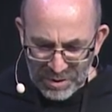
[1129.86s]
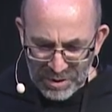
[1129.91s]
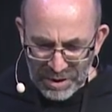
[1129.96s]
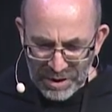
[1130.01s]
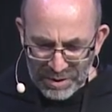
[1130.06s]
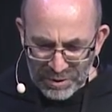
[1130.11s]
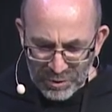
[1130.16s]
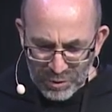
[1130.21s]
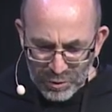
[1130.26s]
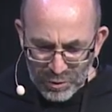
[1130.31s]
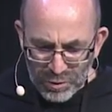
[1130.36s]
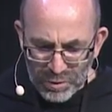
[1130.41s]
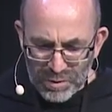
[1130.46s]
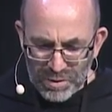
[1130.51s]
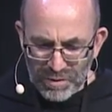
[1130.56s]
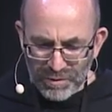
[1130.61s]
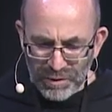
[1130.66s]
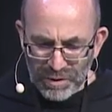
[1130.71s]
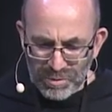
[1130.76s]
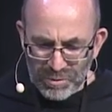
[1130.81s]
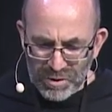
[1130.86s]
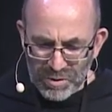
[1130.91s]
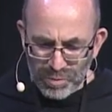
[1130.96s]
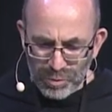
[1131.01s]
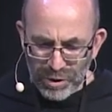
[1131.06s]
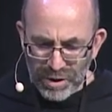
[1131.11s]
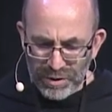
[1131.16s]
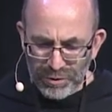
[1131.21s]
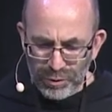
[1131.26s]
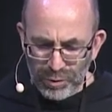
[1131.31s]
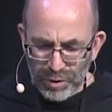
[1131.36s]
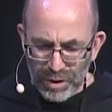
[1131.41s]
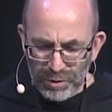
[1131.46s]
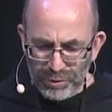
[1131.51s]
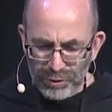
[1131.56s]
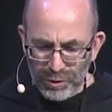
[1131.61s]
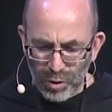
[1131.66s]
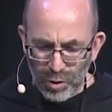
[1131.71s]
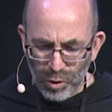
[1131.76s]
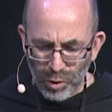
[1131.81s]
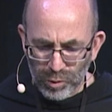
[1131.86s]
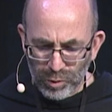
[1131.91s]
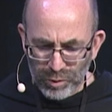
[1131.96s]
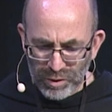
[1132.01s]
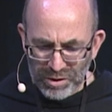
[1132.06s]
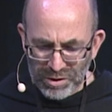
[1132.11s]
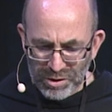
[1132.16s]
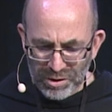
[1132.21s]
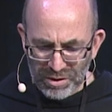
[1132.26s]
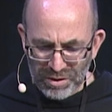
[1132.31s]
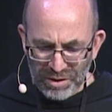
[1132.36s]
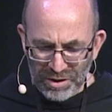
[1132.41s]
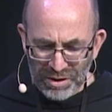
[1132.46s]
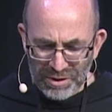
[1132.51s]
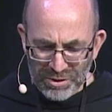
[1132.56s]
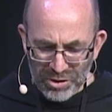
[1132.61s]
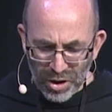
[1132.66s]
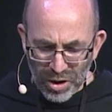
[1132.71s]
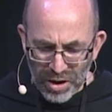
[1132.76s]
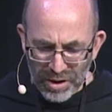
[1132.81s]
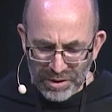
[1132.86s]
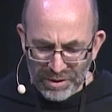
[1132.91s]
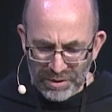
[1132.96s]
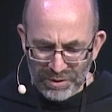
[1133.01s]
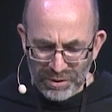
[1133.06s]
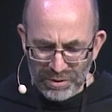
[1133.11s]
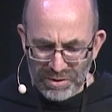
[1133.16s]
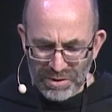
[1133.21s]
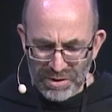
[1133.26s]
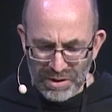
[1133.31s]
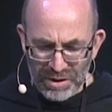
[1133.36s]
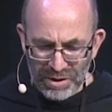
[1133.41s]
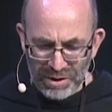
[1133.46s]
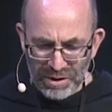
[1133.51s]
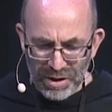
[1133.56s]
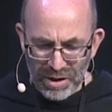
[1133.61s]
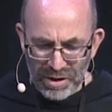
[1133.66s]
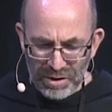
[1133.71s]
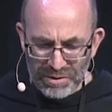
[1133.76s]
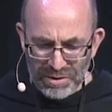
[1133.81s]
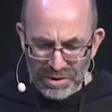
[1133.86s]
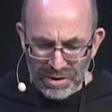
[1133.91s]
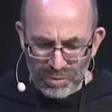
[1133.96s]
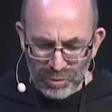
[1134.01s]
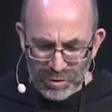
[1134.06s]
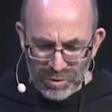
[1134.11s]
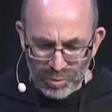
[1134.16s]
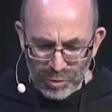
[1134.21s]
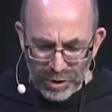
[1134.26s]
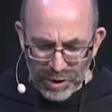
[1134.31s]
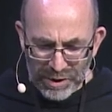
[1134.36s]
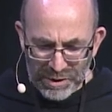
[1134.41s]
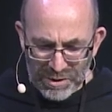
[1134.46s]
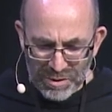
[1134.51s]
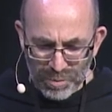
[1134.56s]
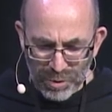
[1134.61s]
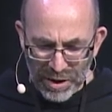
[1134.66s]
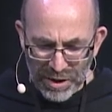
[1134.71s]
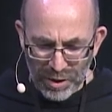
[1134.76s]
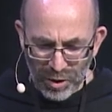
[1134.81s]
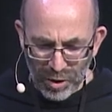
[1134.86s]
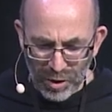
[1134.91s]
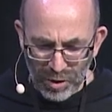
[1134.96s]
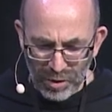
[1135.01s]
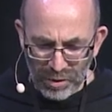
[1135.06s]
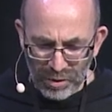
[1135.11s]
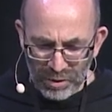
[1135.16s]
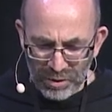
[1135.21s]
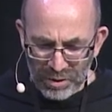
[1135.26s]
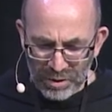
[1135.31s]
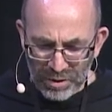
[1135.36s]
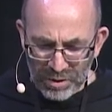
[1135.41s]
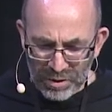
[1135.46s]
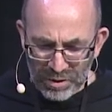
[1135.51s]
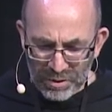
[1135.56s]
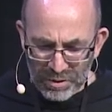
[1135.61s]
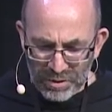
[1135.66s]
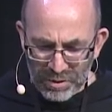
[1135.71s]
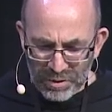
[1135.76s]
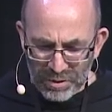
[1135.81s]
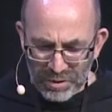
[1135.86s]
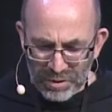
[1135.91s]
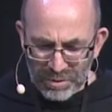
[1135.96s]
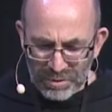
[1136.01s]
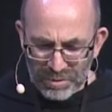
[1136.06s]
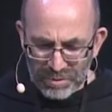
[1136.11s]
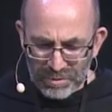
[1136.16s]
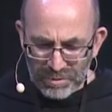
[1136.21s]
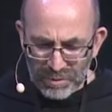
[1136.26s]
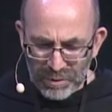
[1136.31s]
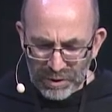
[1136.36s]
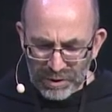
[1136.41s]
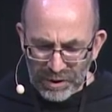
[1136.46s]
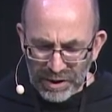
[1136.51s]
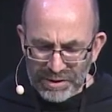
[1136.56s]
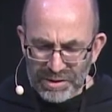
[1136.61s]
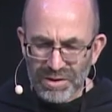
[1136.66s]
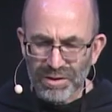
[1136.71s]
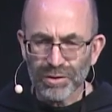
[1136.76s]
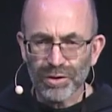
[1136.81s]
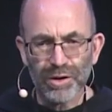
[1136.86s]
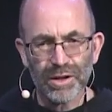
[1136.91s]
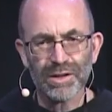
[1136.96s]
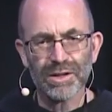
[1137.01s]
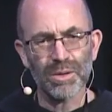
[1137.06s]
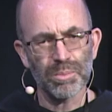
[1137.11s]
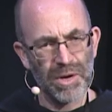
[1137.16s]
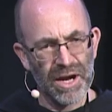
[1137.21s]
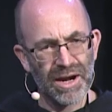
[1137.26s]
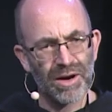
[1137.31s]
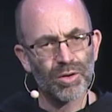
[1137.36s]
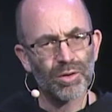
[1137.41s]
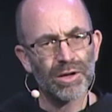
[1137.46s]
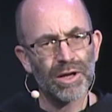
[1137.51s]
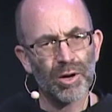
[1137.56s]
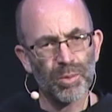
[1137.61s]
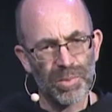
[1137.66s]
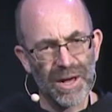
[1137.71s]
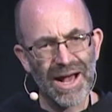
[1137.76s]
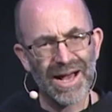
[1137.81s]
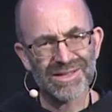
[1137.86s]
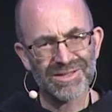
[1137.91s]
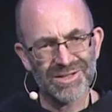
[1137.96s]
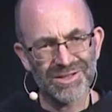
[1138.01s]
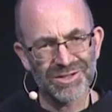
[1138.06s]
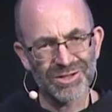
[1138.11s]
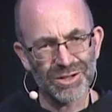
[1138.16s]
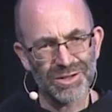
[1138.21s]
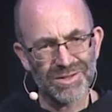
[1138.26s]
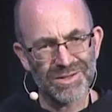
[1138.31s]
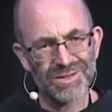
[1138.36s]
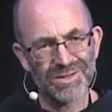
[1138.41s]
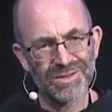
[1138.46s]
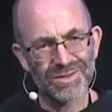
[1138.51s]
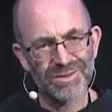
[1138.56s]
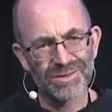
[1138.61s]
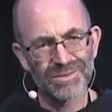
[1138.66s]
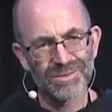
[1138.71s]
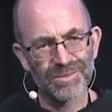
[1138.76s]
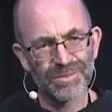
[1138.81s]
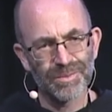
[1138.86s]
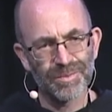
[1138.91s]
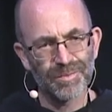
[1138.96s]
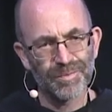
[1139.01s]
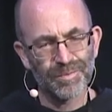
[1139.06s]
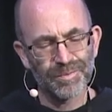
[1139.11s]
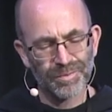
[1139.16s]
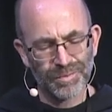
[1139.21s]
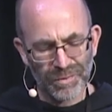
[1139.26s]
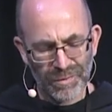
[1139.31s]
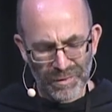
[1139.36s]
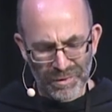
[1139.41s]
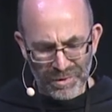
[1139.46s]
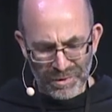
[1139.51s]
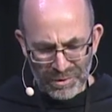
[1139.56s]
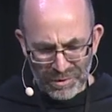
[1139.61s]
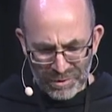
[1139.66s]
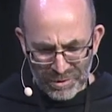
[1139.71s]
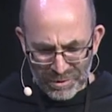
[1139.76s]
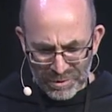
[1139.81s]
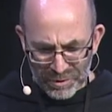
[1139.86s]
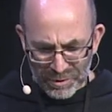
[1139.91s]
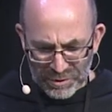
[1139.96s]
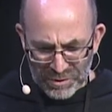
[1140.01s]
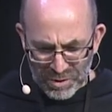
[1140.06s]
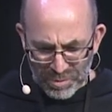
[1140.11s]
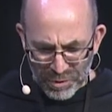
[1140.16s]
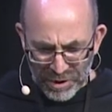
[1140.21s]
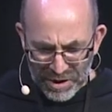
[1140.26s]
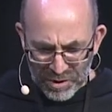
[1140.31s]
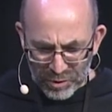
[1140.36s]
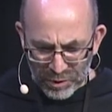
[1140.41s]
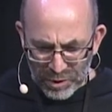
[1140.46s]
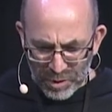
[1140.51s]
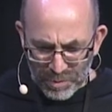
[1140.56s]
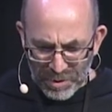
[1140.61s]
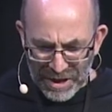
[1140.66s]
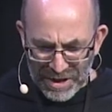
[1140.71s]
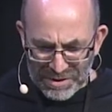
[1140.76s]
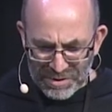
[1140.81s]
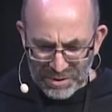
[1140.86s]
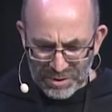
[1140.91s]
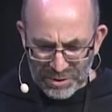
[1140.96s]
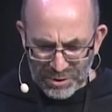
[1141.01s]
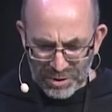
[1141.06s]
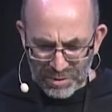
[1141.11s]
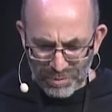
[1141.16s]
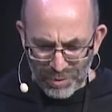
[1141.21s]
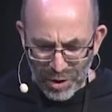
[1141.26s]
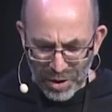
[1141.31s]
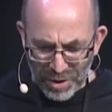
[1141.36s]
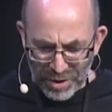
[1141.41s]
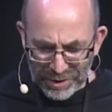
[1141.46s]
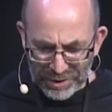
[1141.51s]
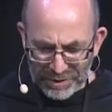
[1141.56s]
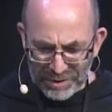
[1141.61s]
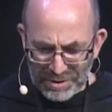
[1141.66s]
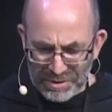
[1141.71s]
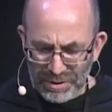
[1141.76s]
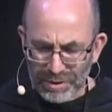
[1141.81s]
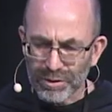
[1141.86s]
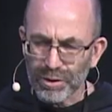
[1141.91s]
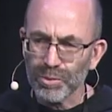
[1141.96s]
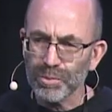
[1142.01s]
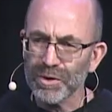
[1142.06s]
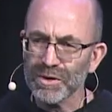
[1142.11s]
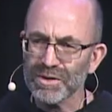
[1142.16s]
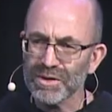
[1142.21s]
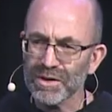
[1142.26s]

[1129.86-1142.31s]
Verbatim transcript: and news of him spread throughout the whole region. He taught in their synagogues and was praised by all. I'd like to look at the parallel passages. There's a parallel passage in Mark that's a little bit